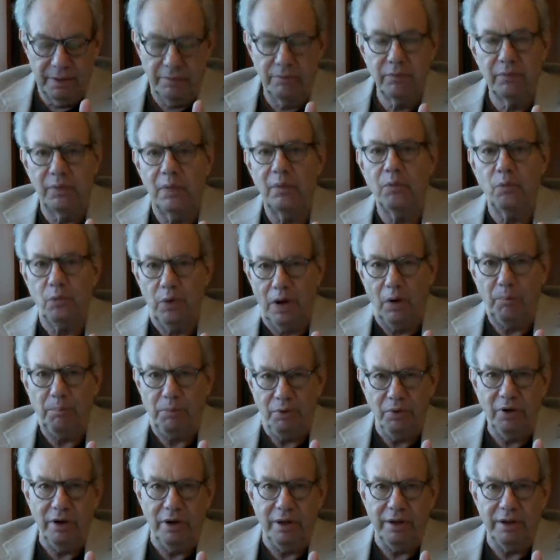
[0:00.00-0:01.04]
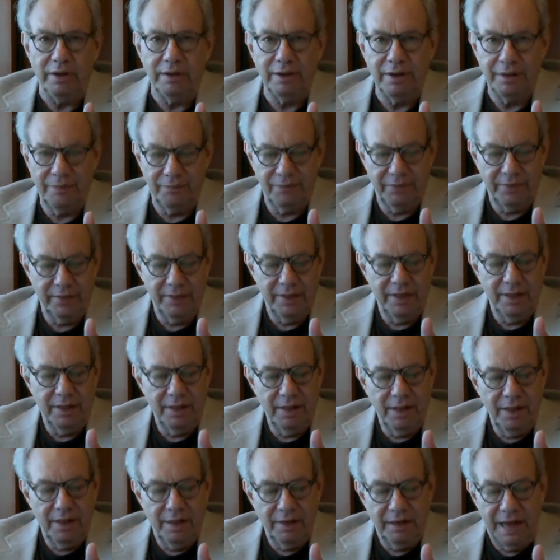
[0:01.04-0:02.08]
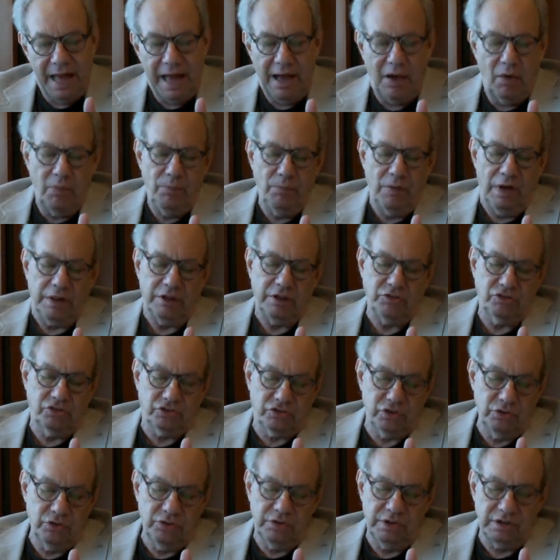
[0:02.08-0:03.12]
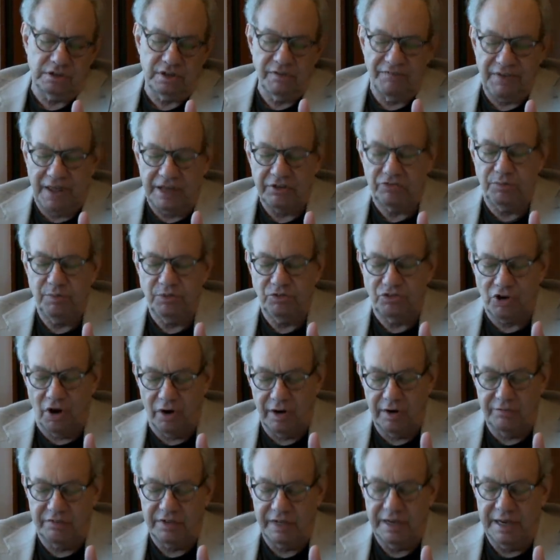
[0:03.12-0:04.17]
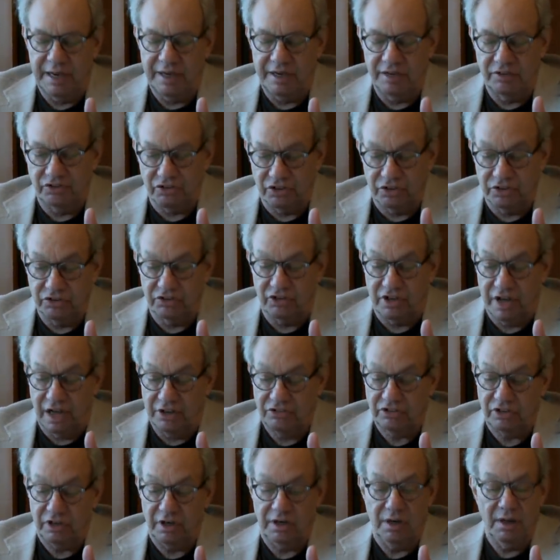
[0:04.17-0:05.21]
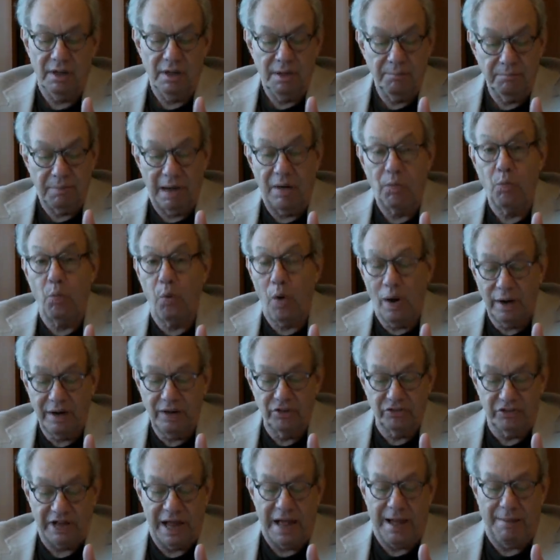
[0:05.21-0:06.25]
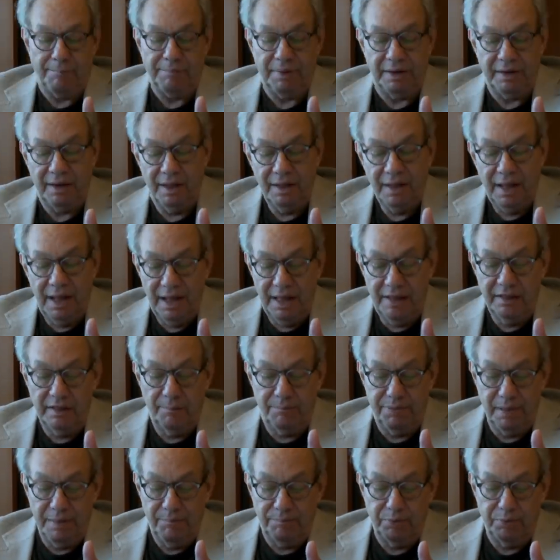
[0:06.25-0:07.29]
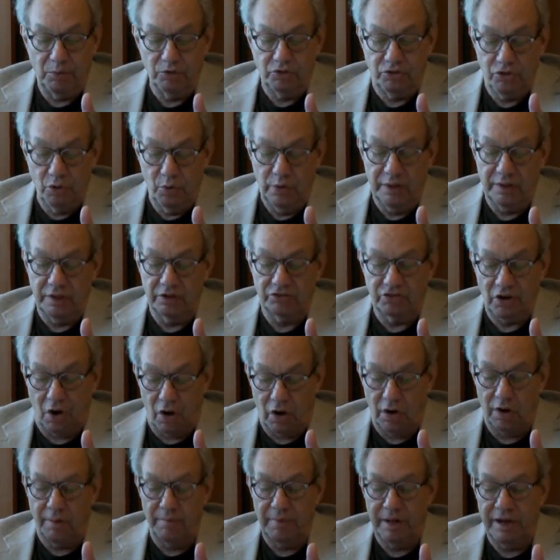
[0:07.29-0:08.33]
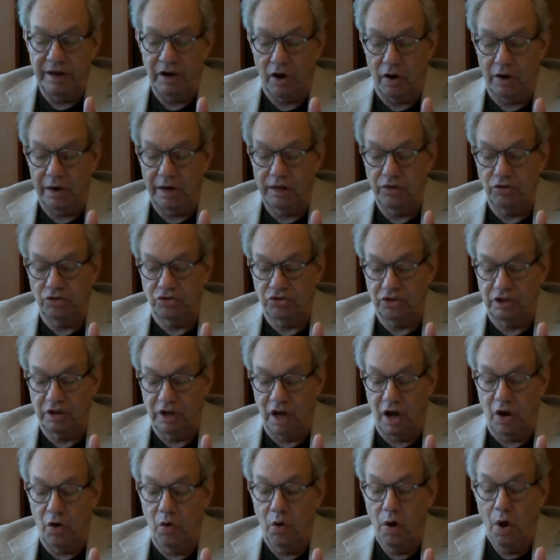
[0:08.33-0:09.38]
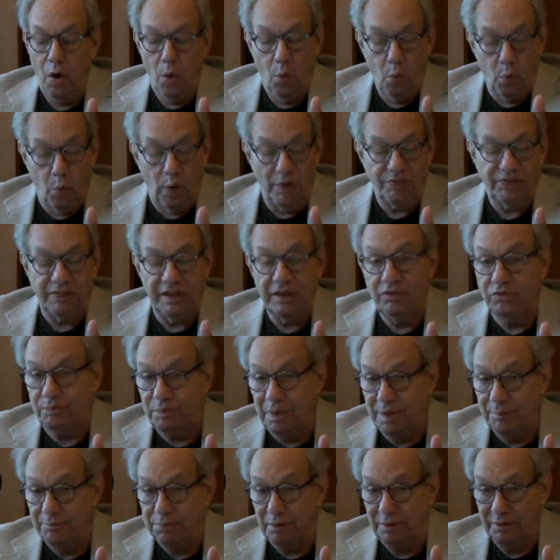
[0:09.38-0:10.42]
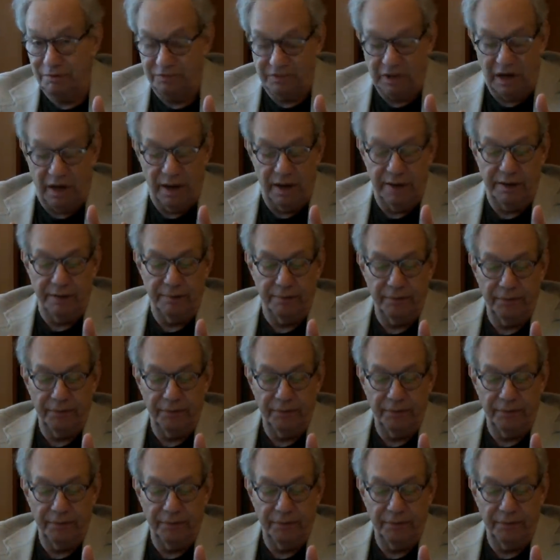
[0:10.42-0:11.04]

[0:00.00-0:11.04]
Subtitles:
Well put. Now, while it's true that the vast majority of Canadians are disgusted by what has happened, and the people doing this are a minority, you should know what these people have done.